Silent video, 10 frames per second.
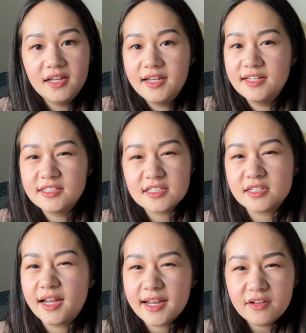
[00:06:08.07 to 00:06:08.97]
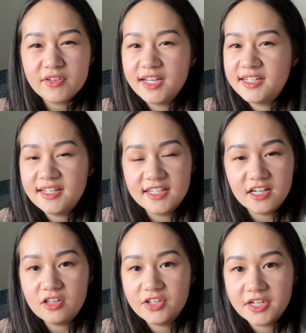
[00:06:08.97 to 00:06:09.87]
It does not have any
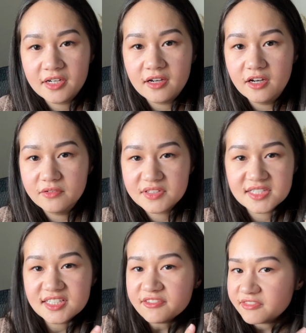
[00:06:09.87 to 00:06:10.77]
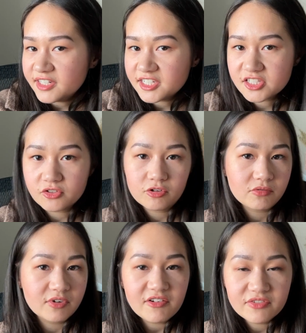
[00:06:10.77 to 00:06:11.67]
inkling of stiffness or
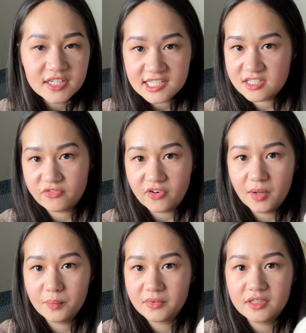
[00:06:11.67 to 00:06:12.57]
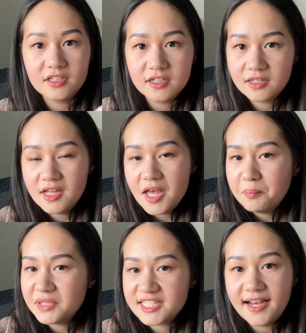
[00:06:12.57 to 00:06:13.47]
roughness from the
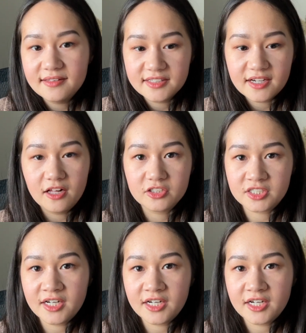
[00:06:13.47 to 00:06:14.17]
metallic color.